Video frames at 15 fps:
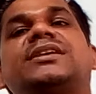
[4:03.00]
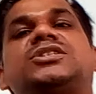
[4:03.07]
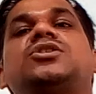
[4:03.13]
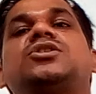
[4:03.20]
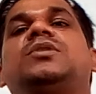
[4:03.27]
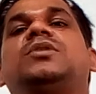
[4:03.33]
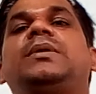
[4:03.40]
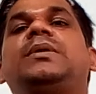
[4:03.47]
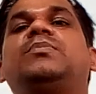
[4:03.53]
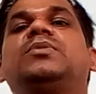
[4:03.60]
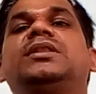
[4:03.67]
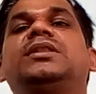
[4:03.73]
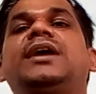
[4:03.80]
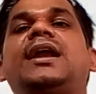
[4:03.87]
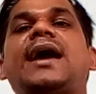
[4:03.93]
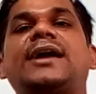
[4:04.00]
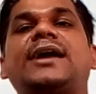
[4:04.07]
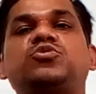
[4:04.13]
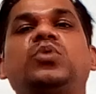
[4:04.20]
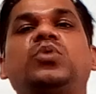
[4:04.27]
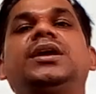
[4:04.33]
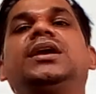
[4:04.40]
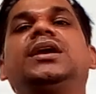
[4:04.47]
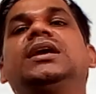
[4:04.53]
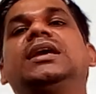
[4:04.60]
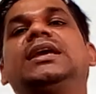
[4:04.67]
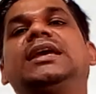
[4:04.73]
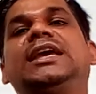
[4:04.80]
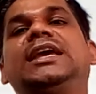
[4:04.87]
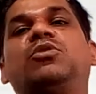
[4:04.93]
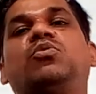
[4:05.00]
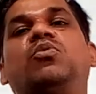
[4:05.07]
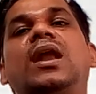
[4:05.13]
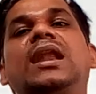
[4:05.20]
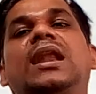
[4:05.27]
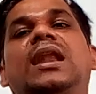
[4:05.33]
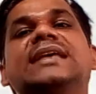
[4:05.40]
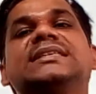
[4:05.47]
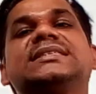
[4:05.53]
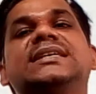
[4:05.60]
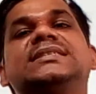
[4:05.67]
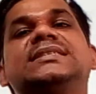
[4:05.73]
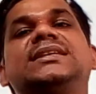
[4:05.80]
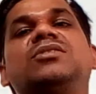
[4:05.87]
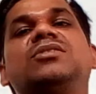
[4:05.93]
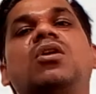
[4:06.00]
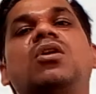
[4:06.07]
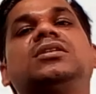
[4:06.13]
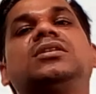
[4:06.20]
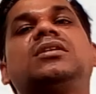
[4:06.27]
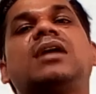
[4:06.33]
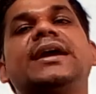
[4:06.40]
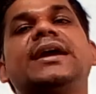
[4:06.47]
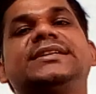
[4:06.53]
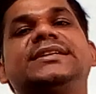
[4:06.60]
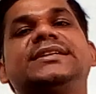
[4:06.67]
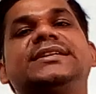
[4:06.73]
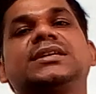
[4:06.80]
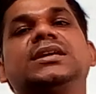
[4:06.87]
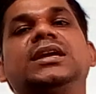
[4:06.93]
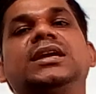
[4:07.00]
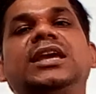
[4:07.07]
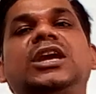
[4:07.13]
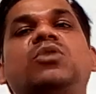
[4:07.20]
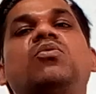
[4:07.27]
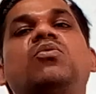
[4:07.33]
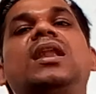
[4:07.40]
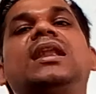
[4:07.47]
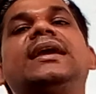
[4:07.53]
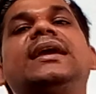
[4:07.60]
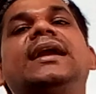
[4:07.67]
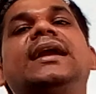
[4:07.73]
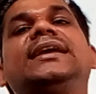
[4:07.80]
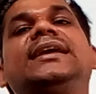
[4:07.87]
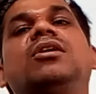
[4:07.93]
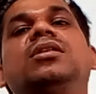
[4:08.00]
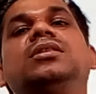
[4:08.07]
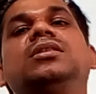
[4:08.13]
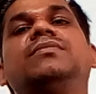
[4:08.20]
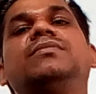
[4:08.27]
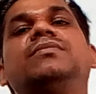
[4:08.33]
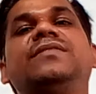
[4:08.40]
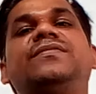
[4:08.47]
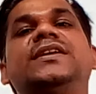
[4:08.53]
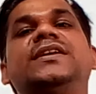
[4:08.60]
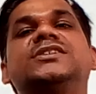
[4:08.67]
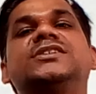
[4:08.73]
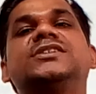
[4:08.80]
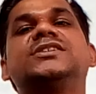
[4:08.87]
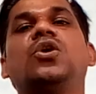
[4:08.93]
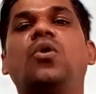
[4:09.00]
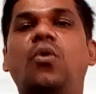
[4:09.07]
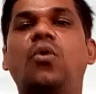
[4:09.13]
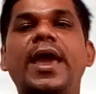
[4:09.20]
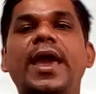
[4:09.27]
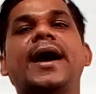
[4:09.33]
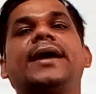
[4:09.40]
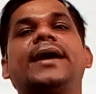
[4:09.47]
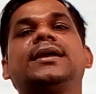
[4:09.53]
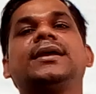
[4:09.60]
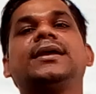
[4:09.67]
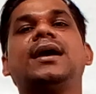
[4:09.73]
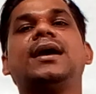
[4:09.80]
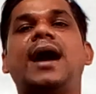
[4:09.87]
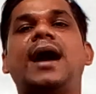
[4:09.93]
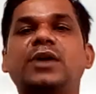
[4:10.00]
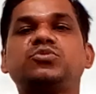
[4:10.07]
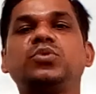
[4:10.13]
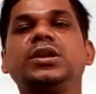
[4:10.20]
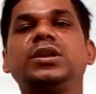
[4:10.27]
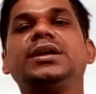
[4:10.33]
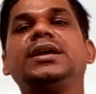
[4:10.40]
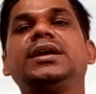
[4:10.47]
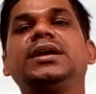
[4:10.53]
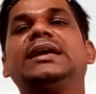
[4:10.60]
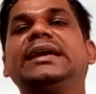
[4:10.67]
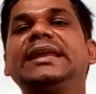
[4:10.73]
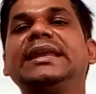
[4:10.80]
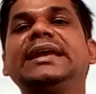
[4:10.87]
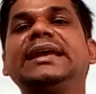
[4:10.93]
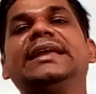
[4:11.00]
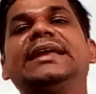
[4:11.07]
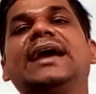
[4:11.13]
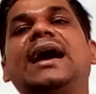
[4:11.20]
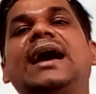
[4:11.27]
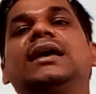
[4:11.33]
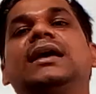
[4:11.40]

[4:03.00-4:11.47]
of the people, they are actually equally accessing all the rights, equally getting all the benefits. Where actually in India,